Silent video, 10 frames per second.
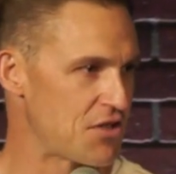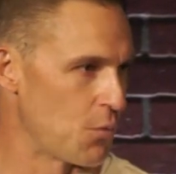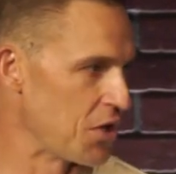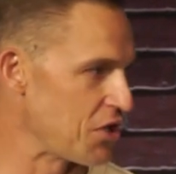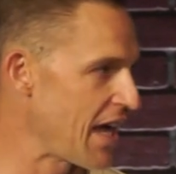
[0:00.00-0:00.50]
And
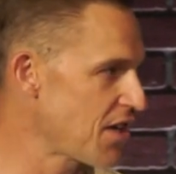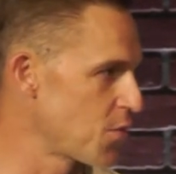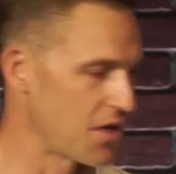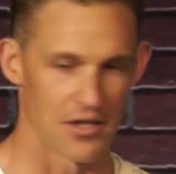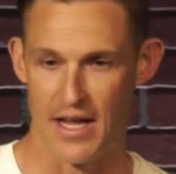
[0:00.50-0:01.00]
when you catch one,
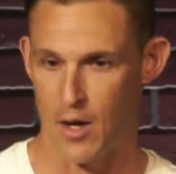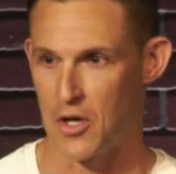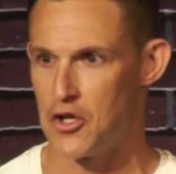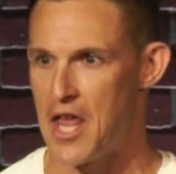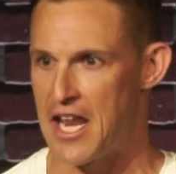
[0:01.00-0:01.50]
you're like, I want to
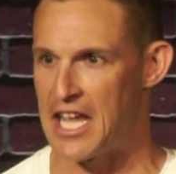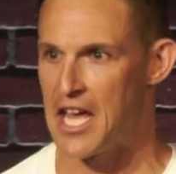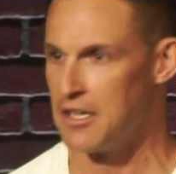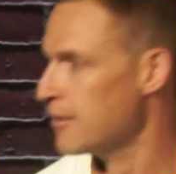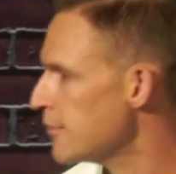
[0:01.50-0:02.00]
do that again.
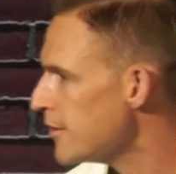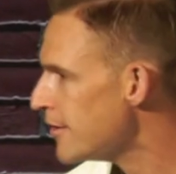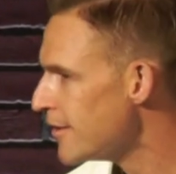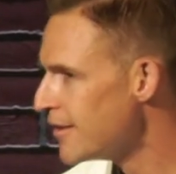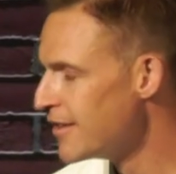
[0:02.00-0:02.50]

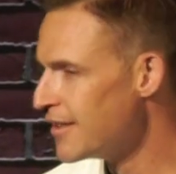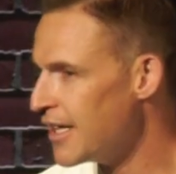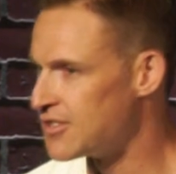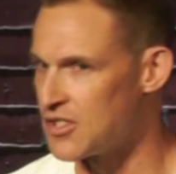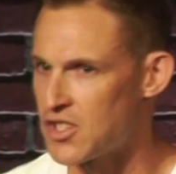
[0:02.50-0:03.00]
It's
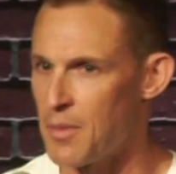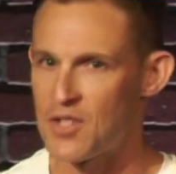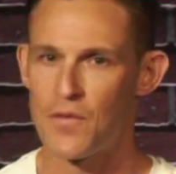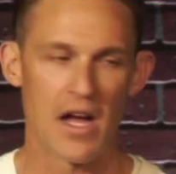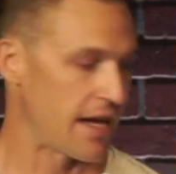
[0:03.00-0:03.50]
just so much fun.